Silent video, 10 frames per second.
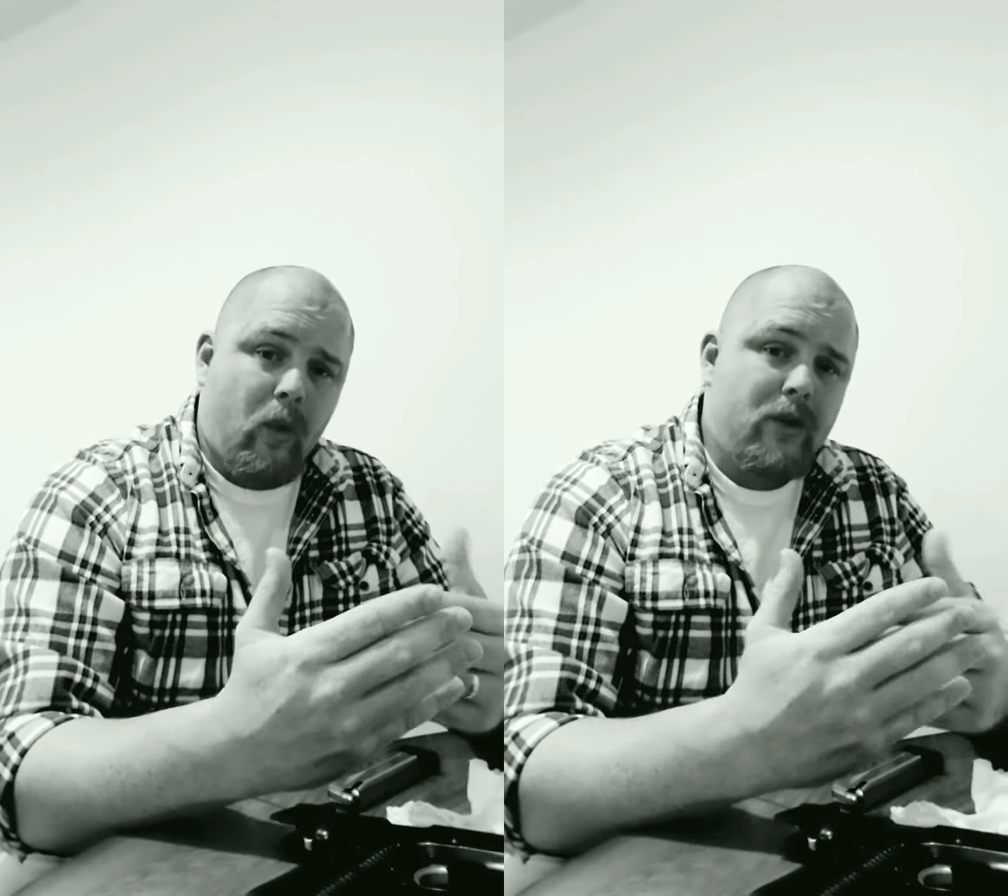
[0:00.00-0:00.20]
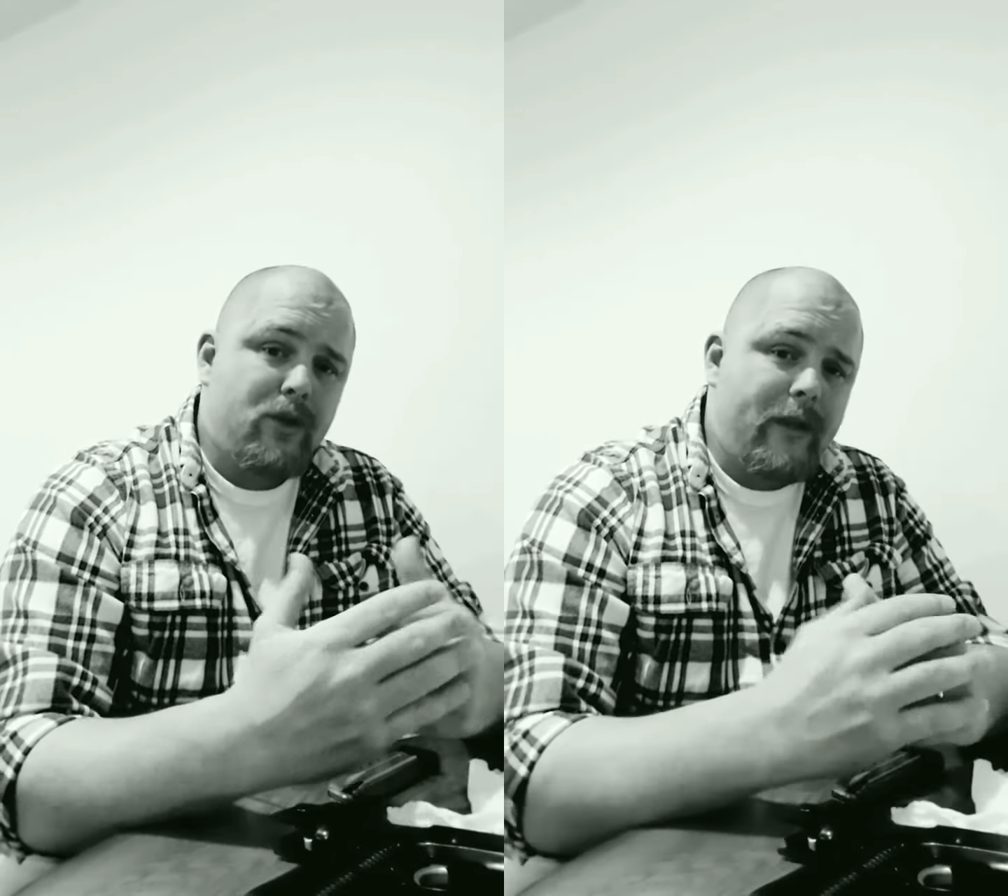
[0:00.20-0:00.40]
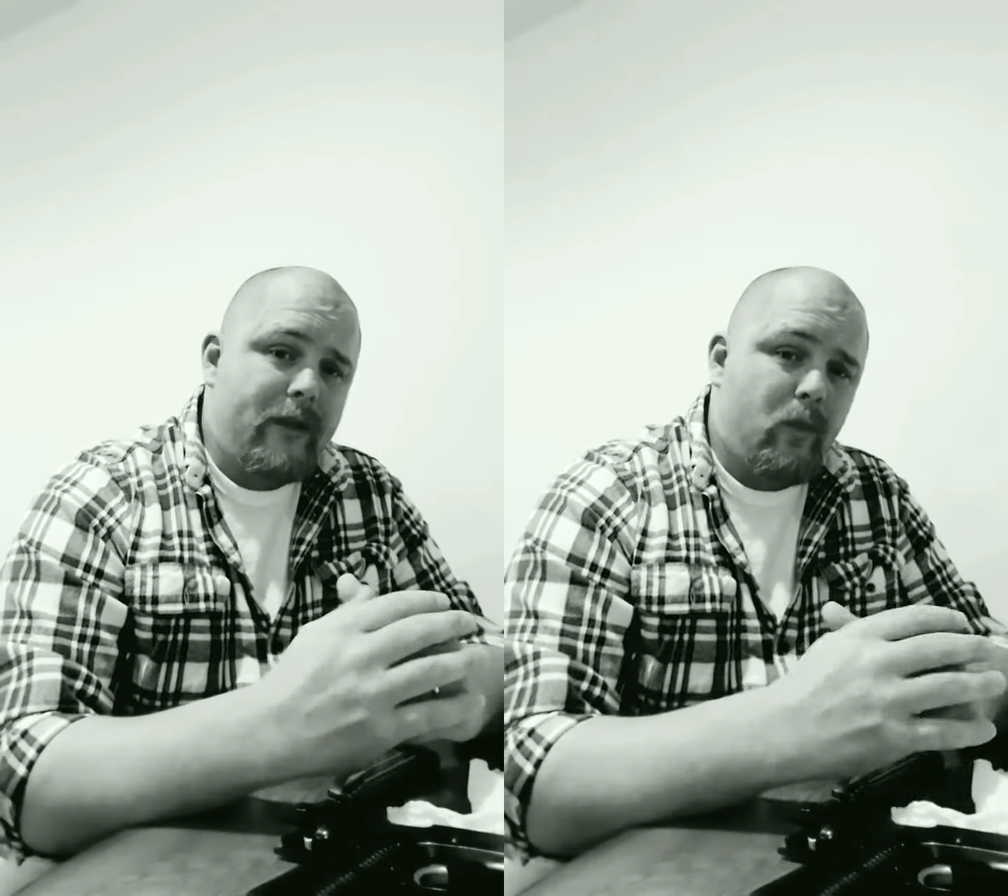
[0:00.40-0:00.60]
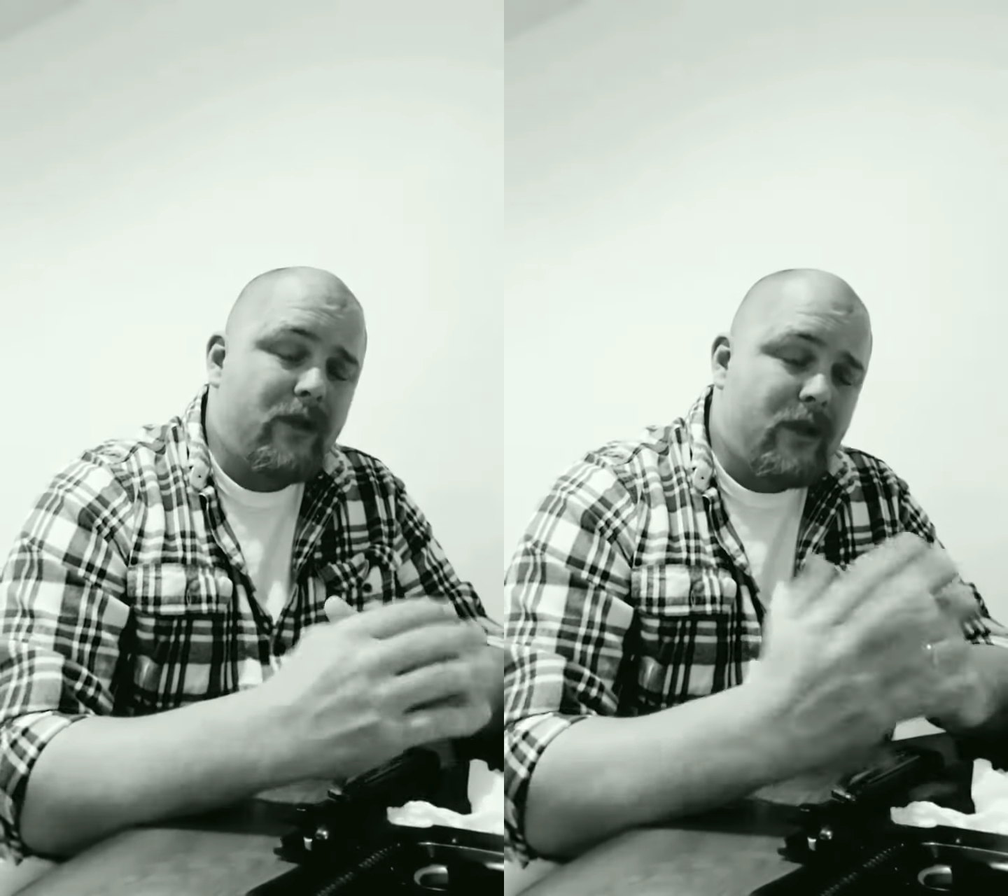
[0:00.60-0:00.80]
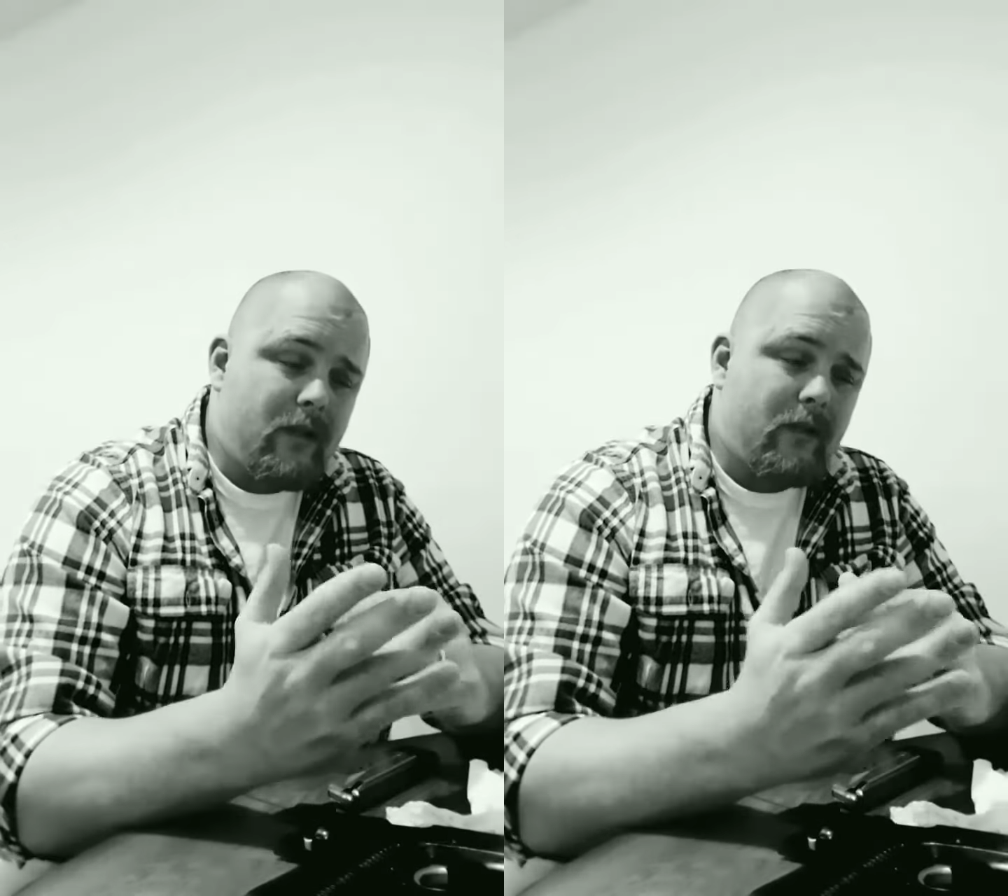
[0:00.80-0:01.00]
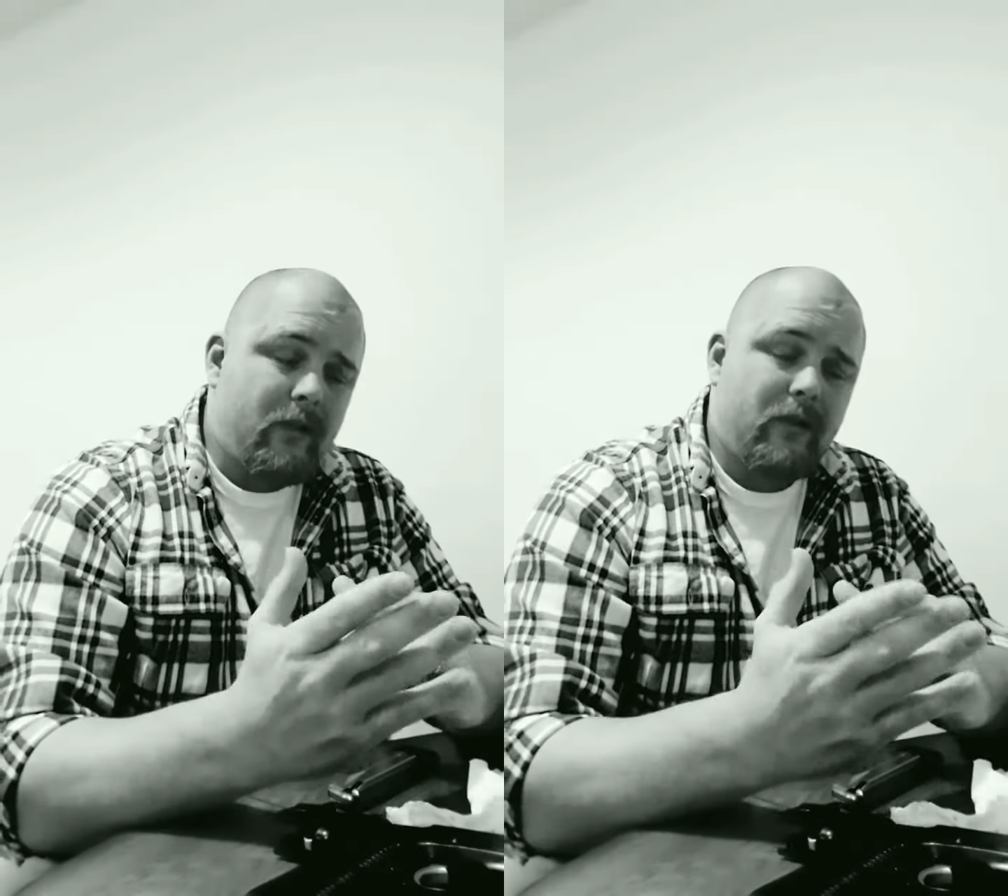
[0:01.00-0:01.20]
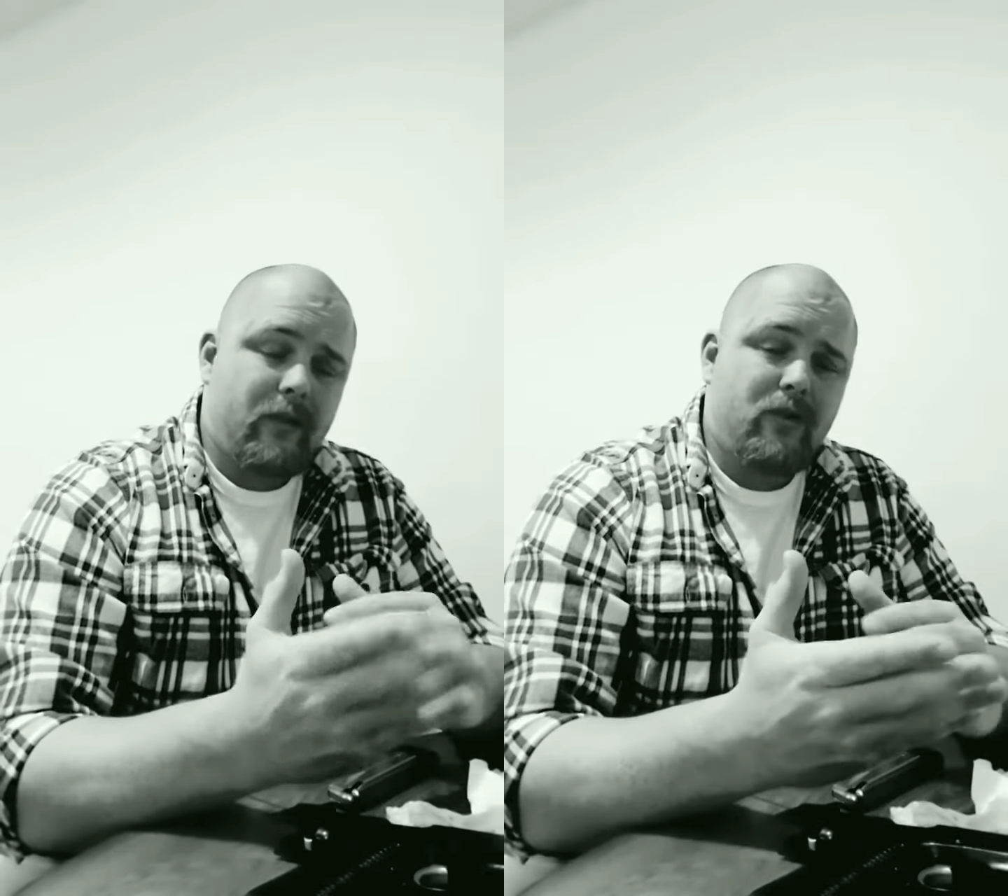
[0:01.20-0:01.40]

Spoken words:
what Jesus is